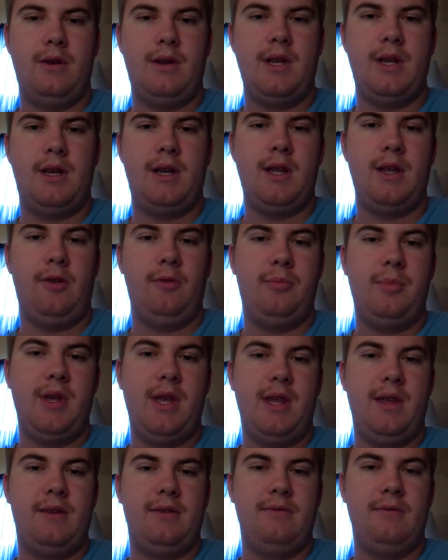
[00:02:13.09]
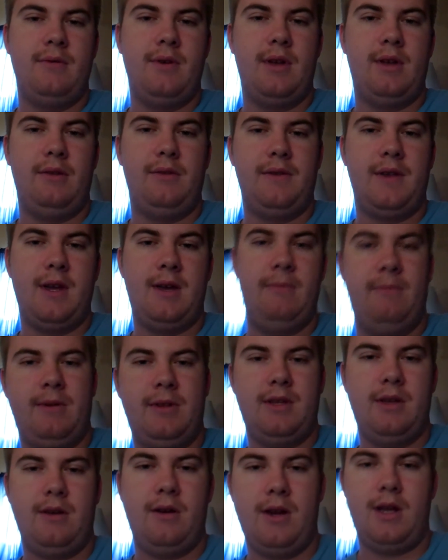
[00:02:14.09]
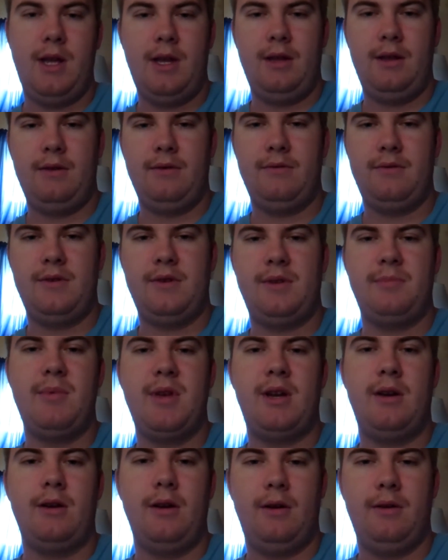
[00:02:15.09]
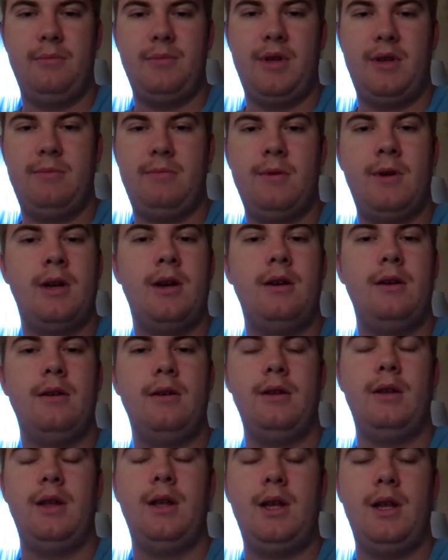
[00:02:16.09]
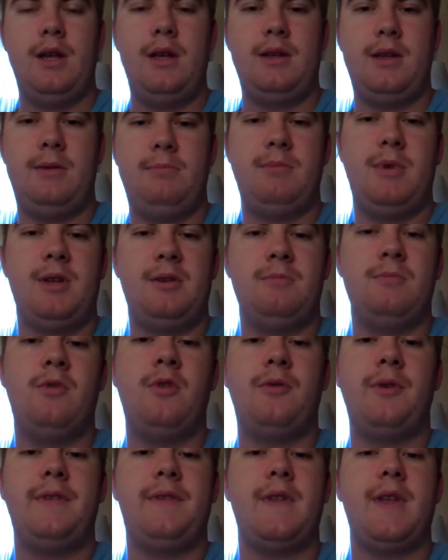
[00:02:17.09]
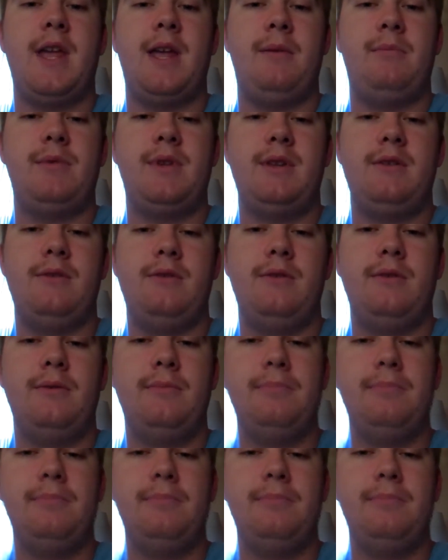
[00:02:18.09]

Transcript: I did an LP as well with commentary, which was better, much better, and much more with the game too.